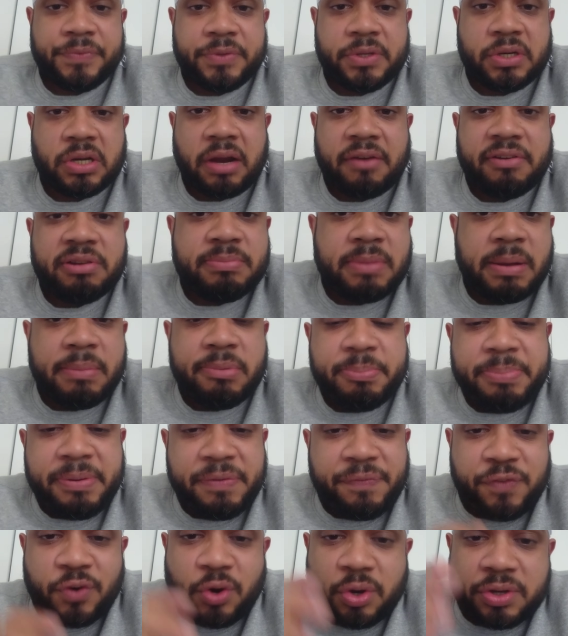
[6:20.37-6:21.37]
And I remember
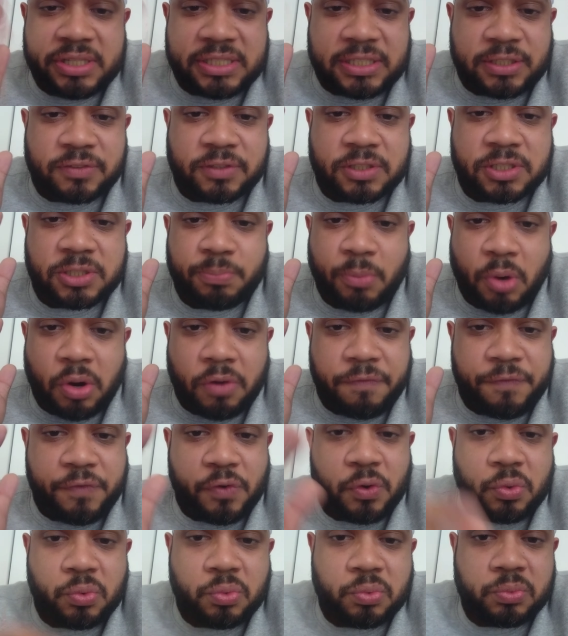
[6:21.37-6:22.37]
before this
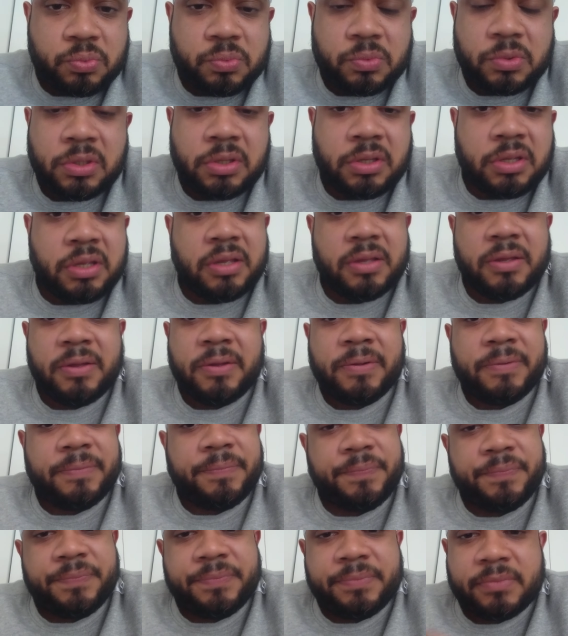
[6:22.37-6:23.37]
smartphone,
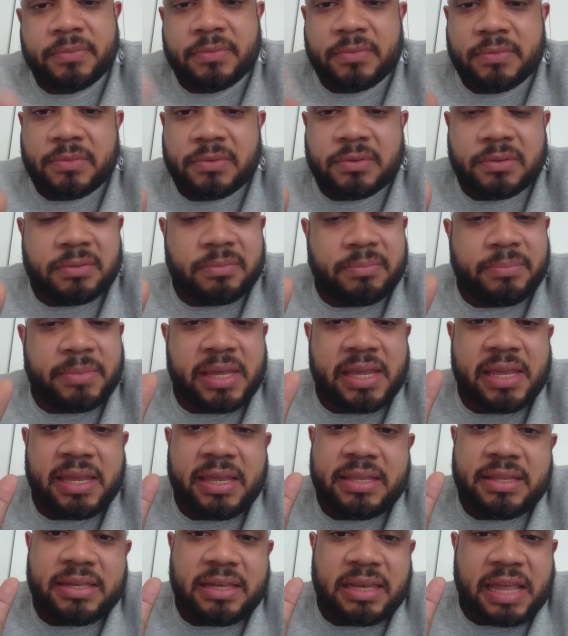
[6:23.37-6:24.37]

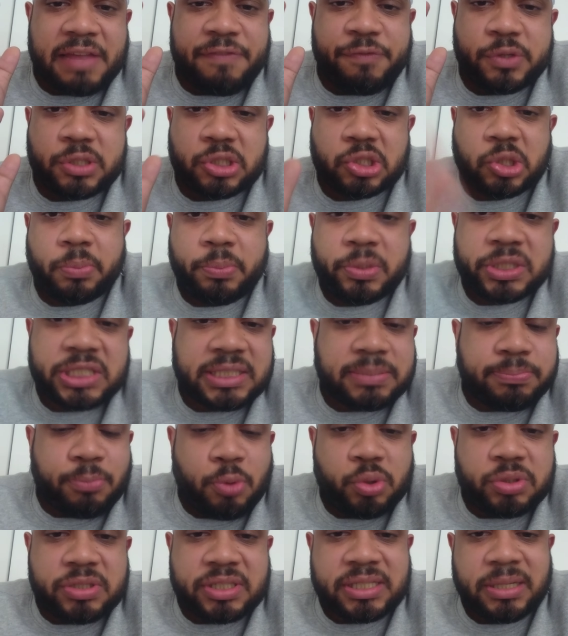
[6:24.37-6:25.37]
man, life was so much
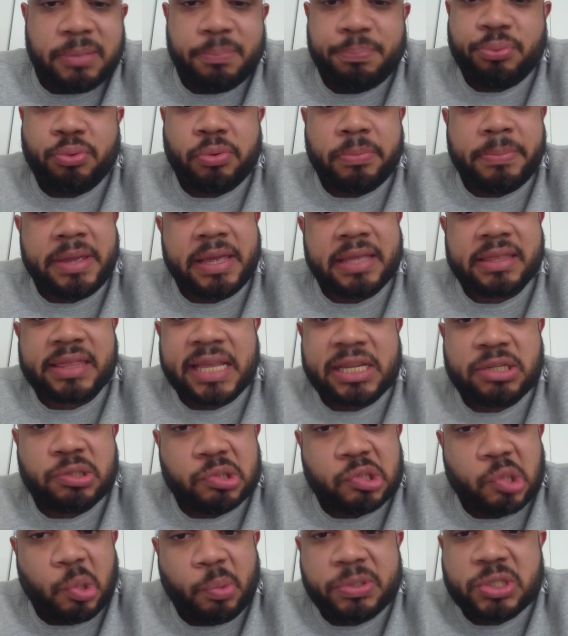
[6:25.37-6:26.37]
more simple, man. Things
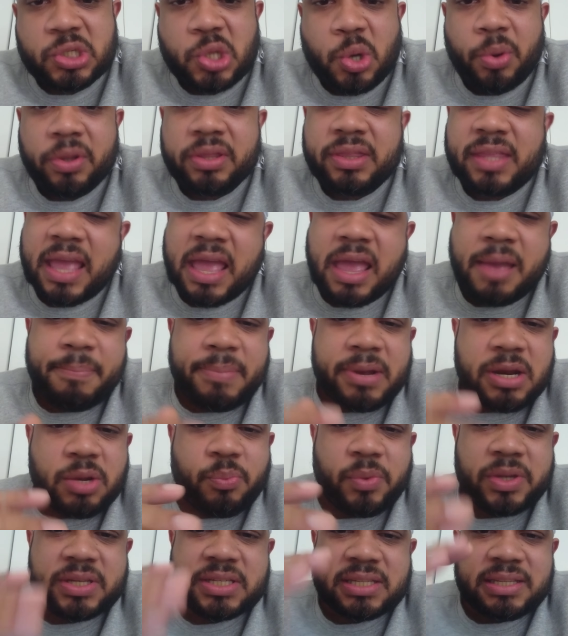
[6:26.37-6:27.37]
was always going down, but
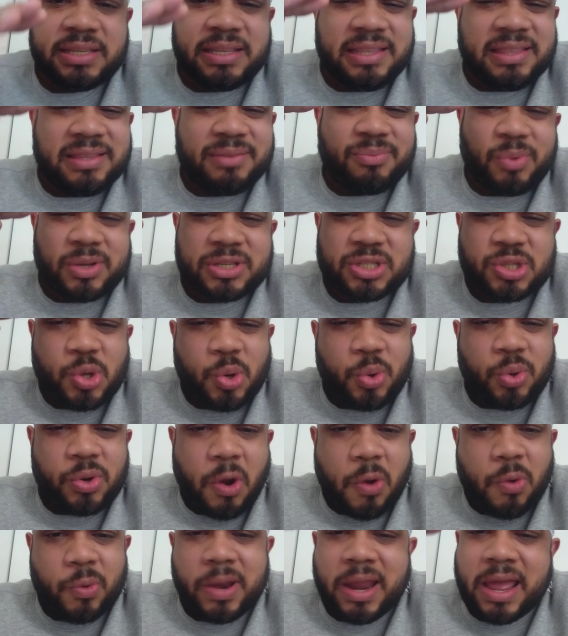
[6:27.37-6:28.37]
it wasn't what's
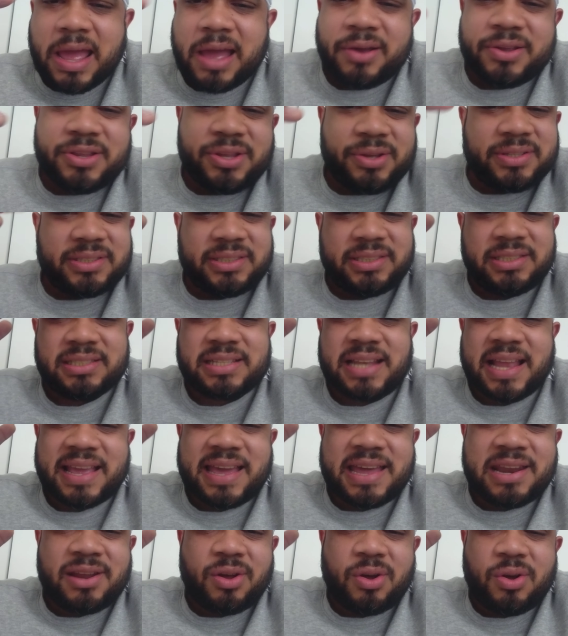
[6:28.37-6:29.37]
going on now, yo. This shit's
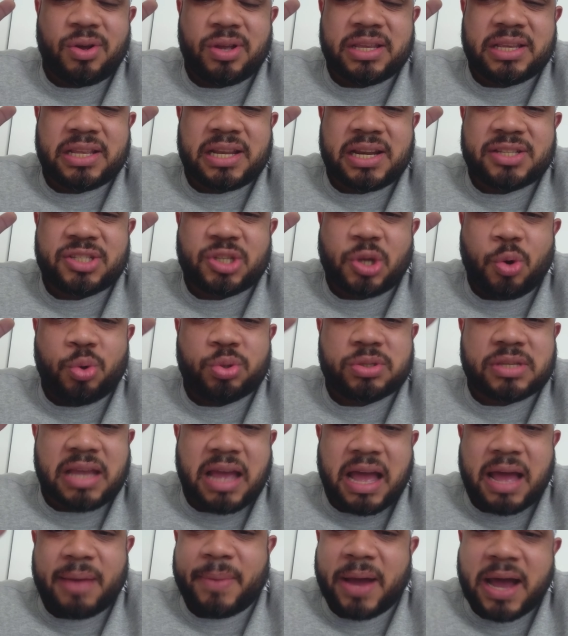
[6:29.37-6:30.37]
like at, a, at this old
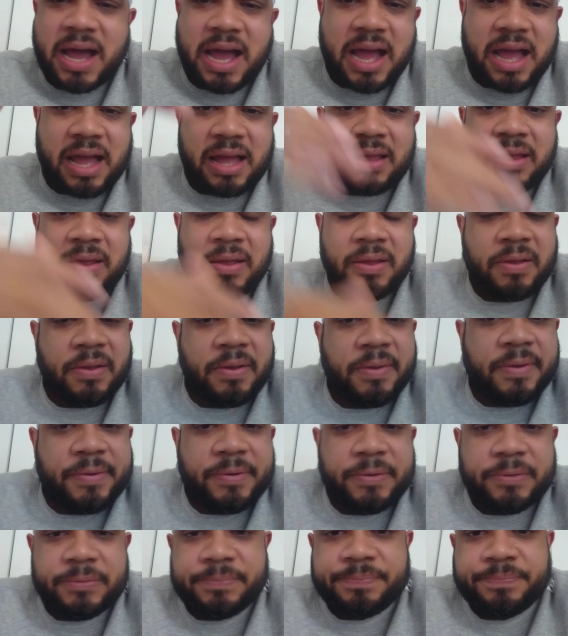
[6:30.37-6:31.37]
time high.